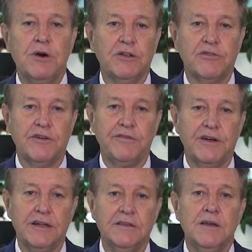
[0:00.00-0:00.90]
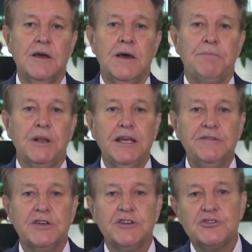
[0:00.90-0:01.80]
Monetary Fund
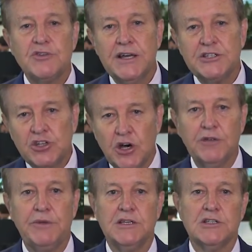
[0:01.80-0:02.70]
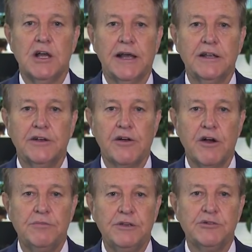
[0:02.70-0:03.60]
believes that Australia's economy is likely to
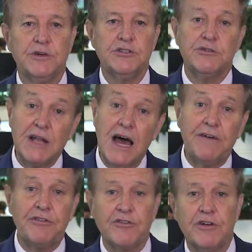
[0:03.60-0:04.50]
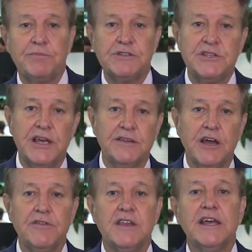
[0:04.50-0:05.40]
grow between 2.5% and 3%
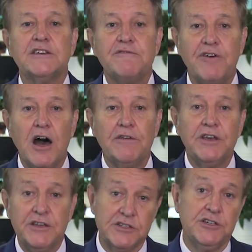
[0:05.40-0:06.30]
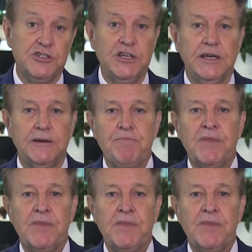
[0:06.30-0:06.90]
over the next 5 years each year.